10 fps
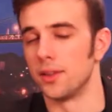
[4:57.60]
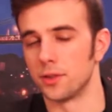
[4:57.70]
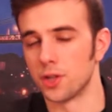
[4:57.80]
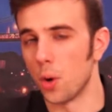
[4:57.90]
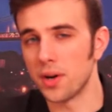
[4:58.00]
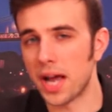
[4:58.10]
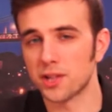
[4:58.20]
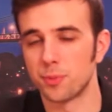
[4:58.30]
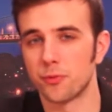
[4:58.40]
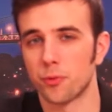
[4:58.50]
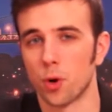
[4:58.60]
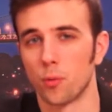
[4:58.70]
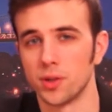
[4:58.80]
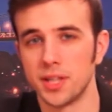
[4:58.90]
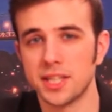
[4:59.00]
There's no announcement for a
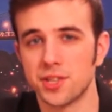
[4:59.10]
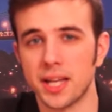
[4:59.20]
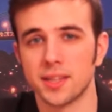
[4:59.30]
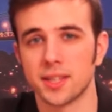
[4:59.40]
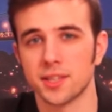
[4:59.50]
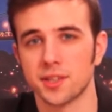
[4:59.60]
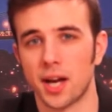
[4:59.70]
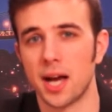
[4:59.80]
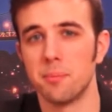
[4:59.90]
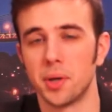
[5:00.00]
release date at this time,